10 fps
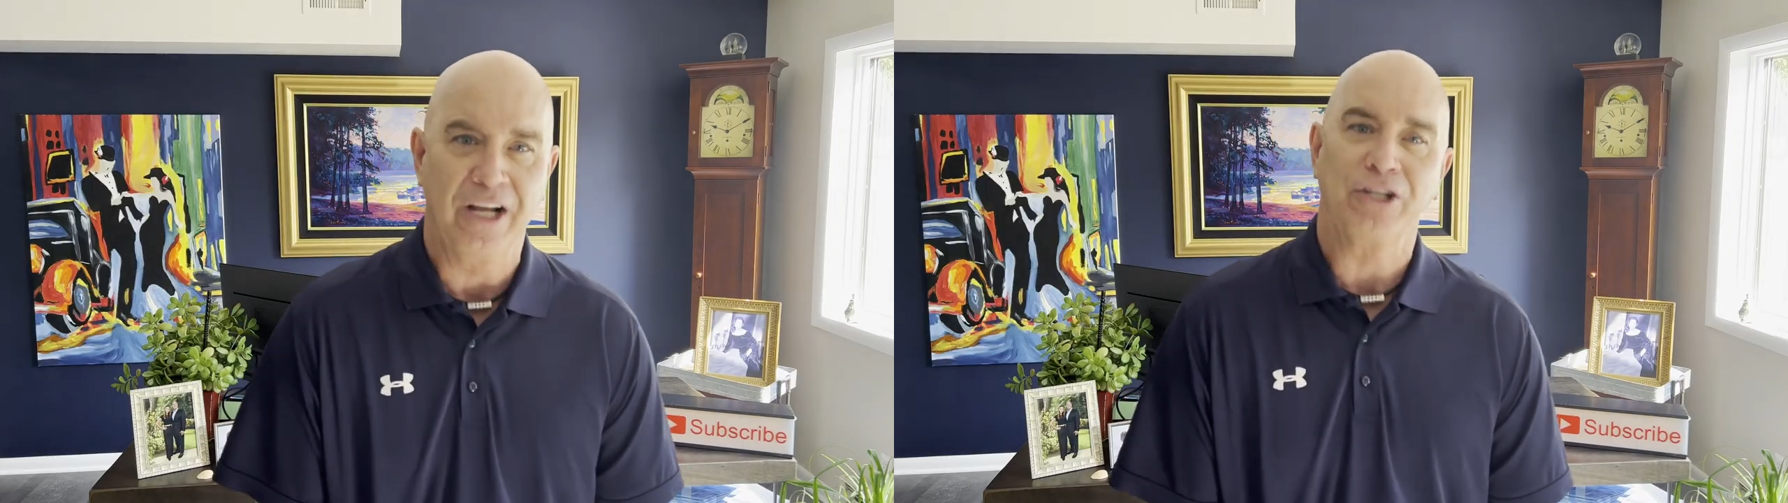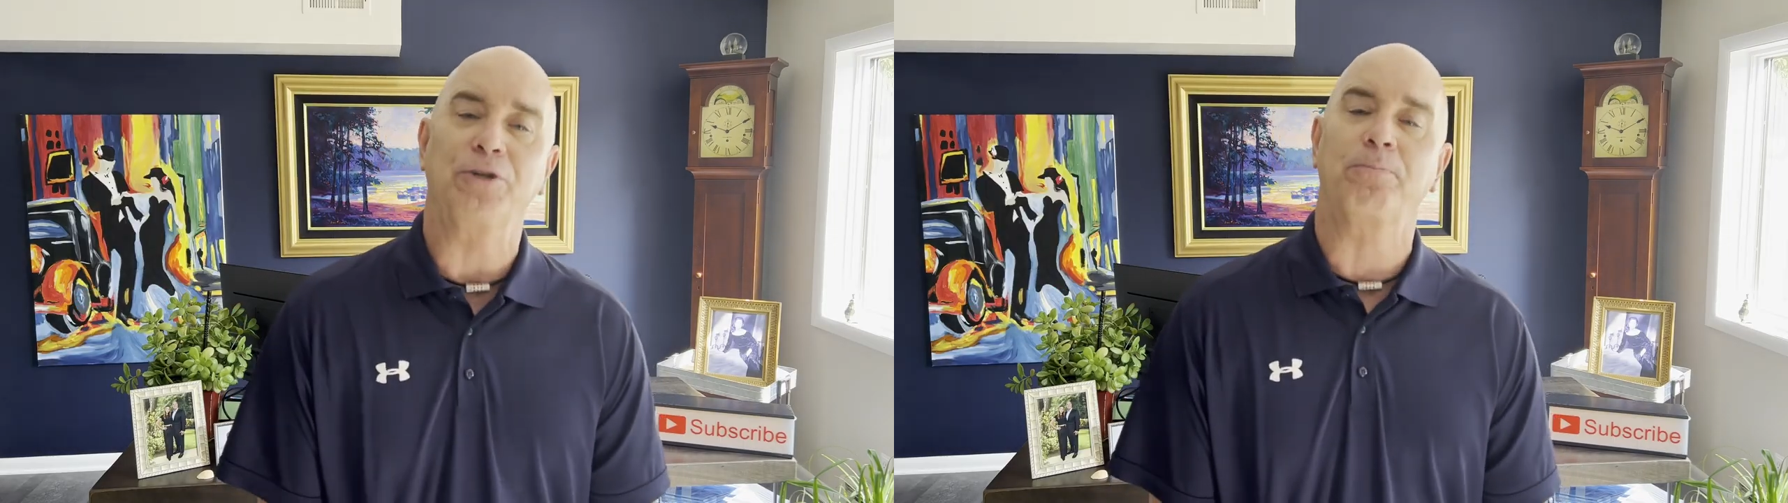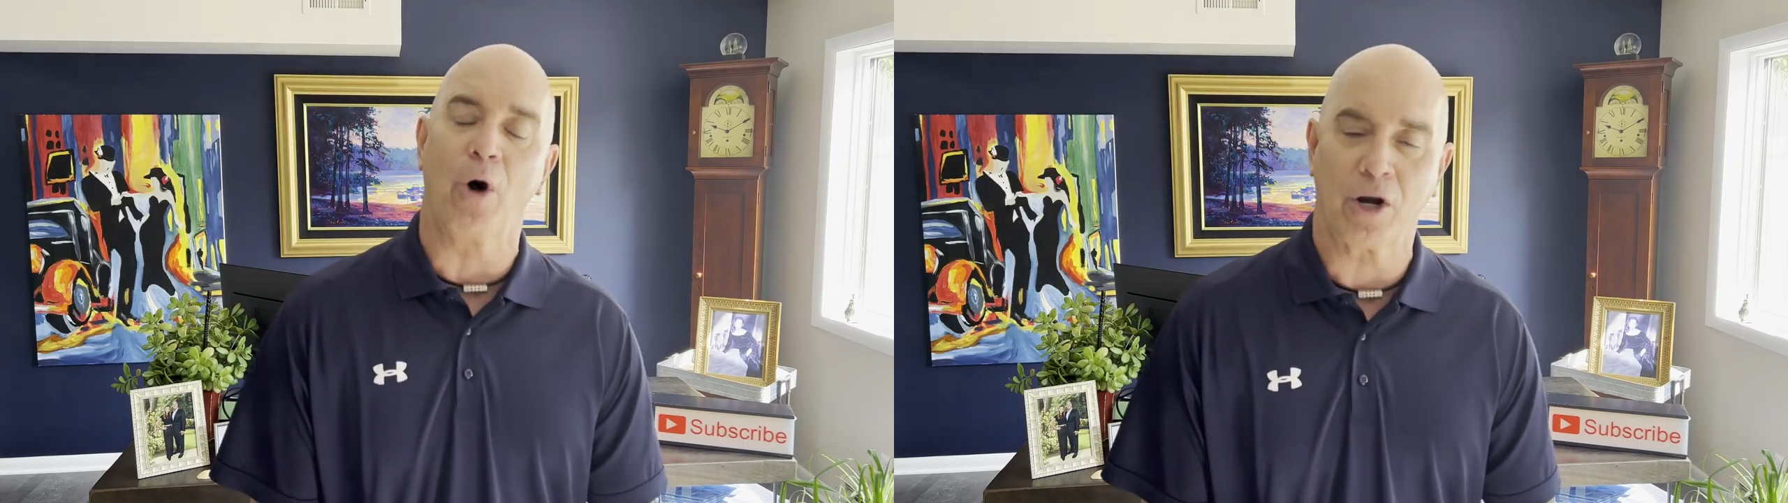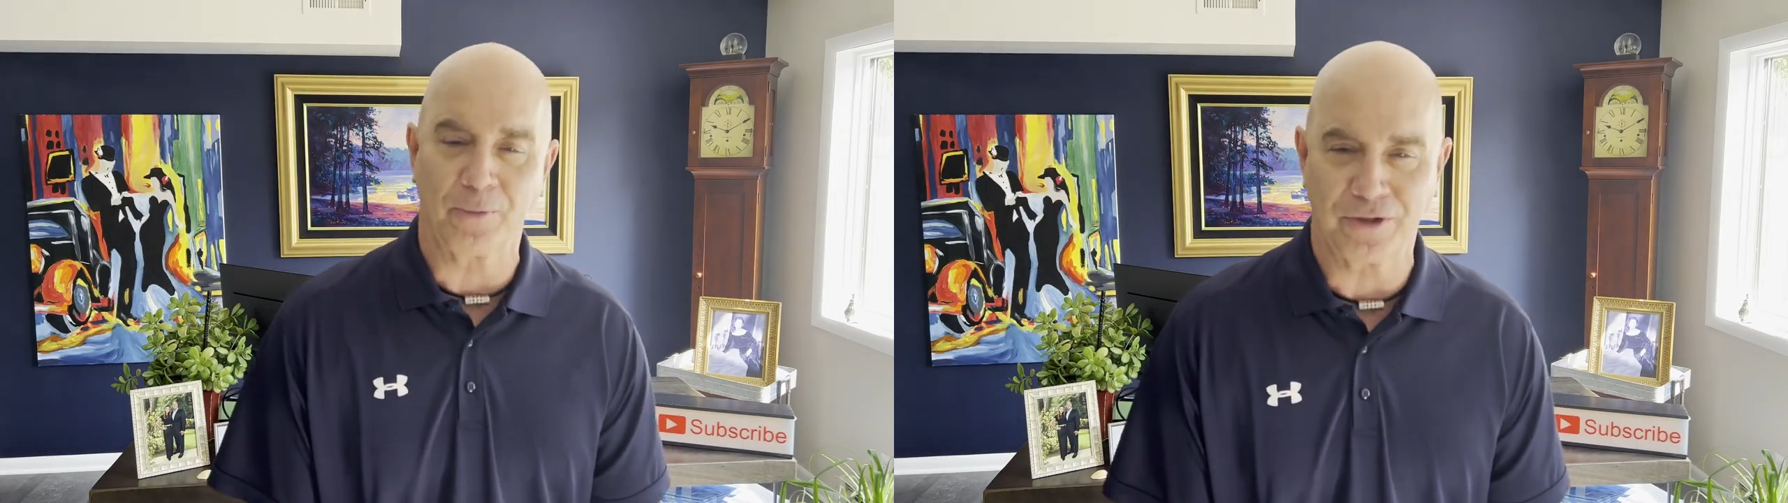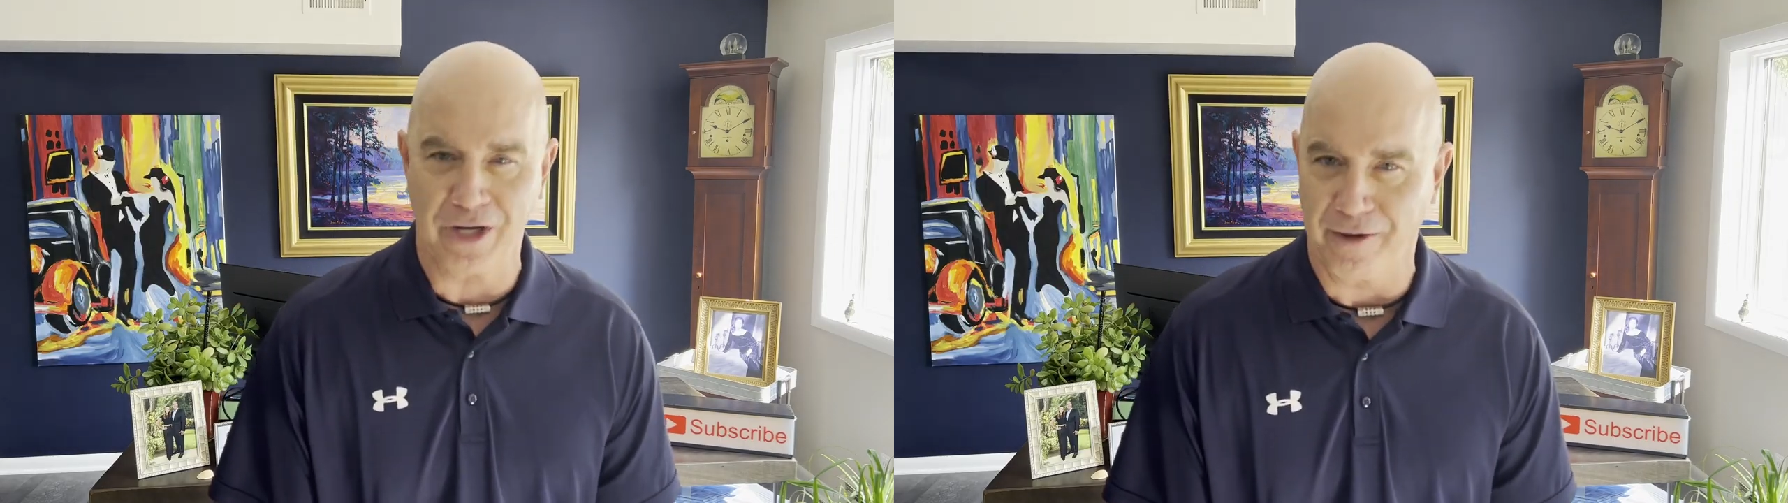to
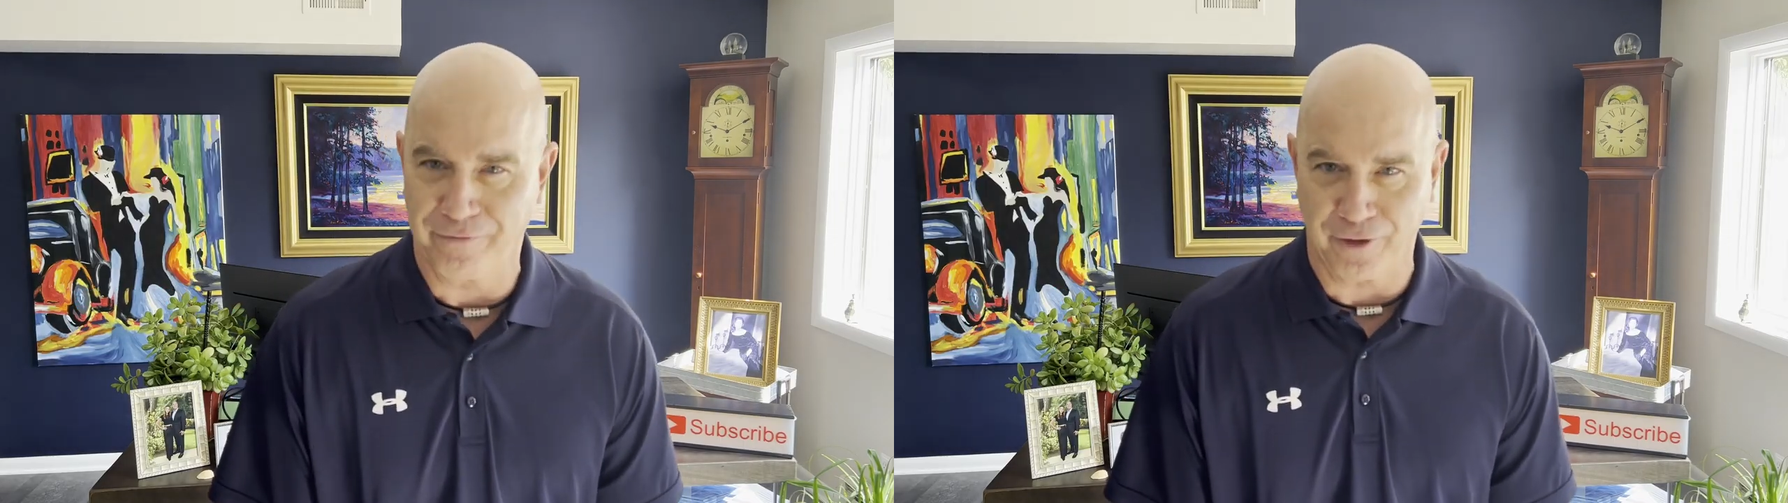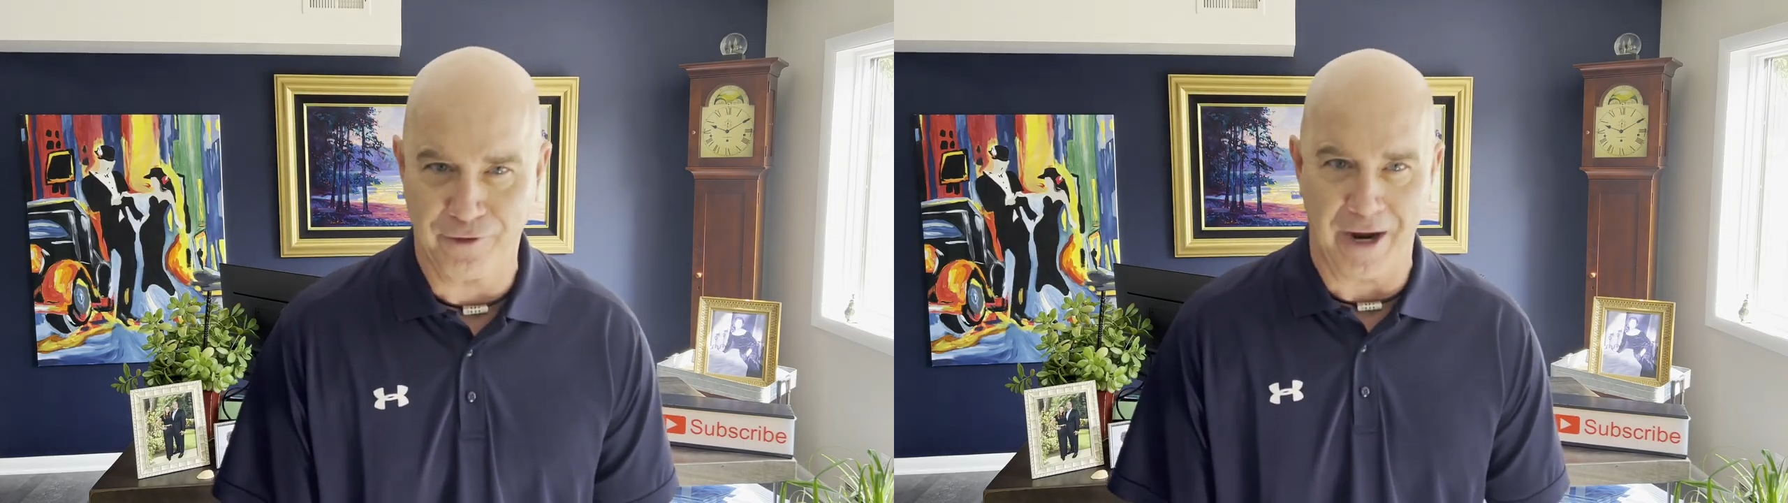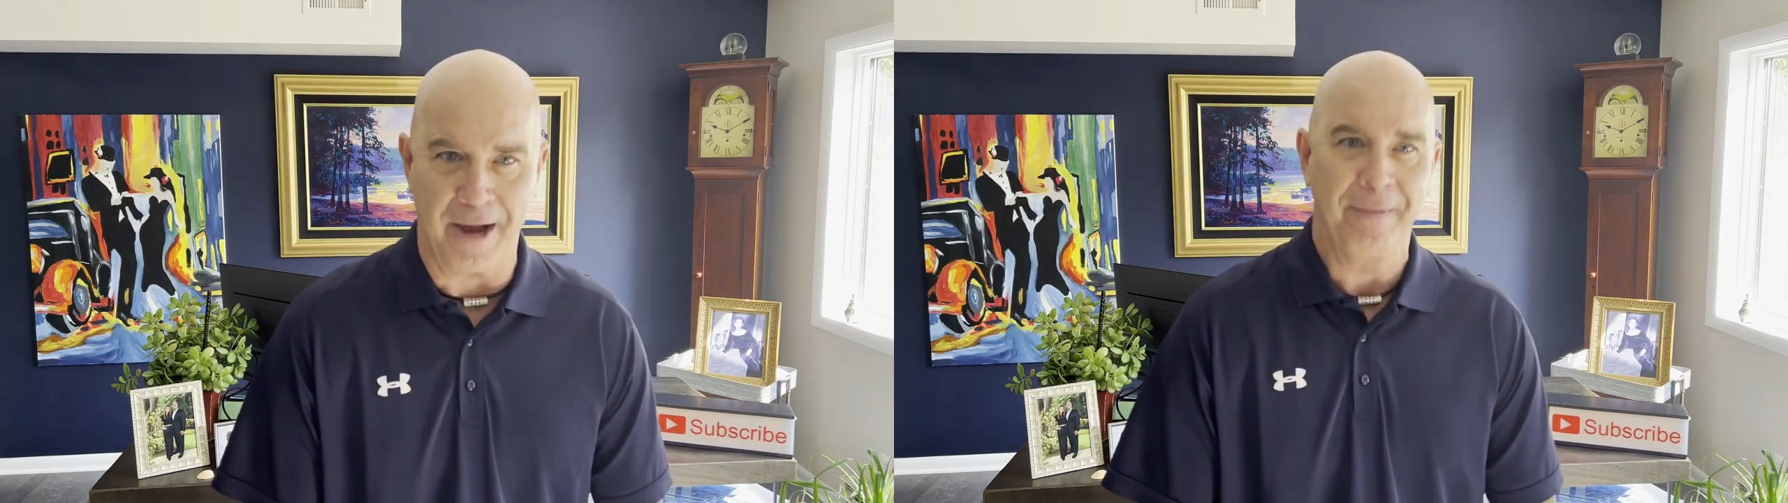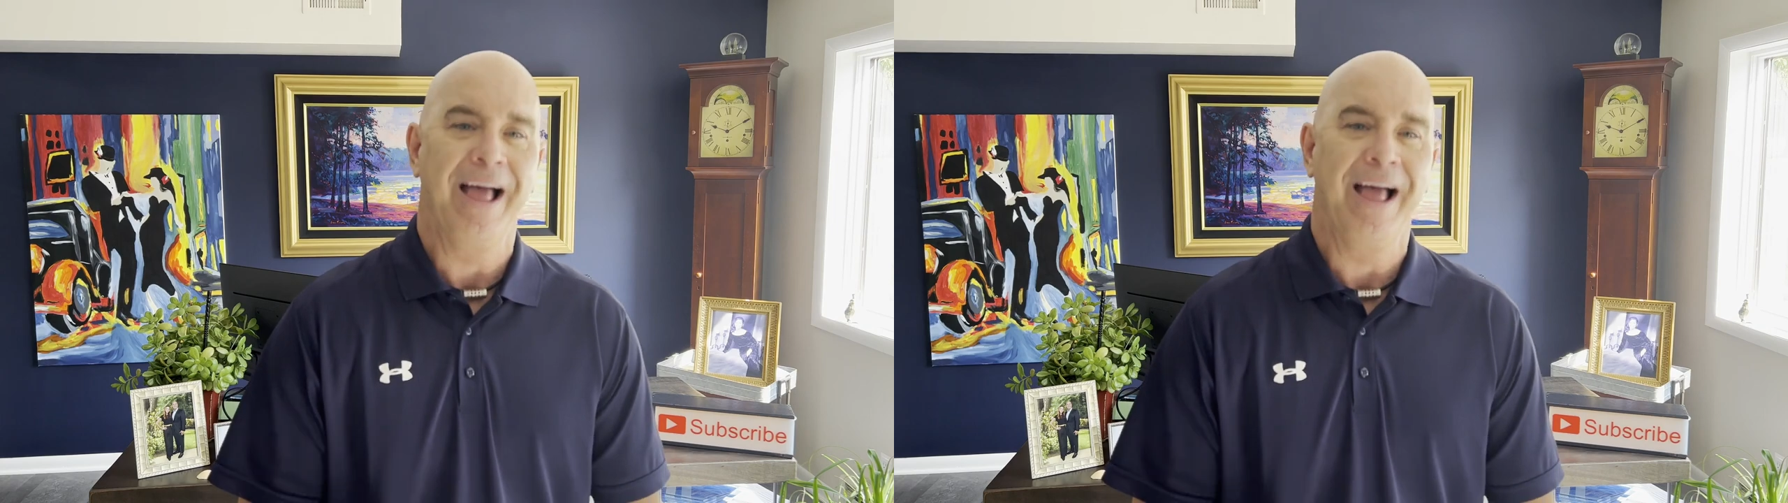Baltimore's love for crab.